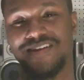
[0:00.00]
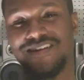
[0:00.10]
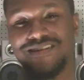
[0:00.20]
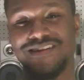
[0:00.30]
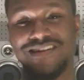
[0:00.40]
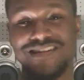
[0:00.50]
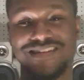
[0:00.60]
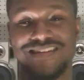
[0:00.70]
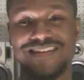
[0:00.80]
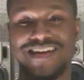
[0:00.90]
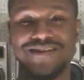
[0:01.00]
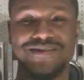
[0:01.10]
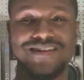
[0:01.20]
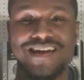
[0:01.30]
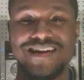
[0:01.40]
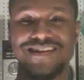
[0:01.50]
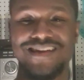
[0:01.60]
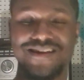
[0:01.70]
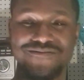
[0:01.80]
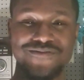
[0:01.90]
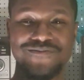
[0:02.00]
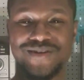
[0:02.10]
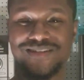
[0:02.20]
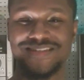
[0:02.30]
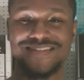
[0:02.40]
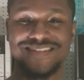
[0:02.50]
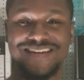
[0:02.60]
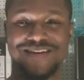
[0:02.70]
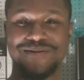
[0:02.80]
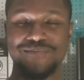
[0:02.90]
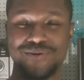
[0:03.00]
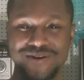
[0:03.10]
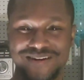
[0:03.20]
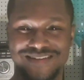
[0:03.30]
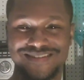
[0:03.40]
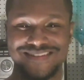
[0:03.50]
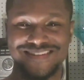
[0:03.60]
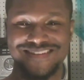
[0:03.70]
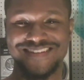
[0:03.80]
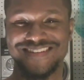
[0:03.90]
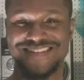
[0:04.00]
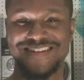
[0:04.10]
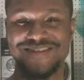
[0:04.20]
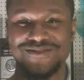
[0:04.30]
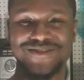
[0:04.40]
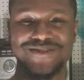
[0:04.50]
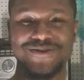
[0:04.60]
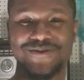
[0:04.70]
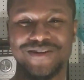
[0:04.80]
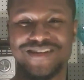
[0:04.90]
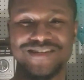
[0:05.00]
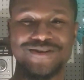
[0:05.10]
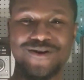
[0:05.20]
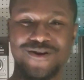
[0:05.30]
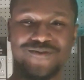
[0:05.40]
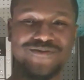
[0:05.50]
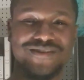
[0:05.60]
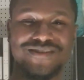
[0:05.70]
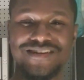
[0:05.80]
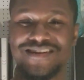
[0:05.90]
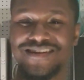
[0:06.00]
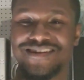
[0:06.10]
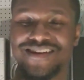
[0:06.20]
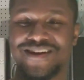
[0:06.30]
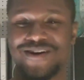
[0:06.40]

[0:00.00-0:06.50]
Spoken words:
And then he did that infamous punt that he used to do against RVD,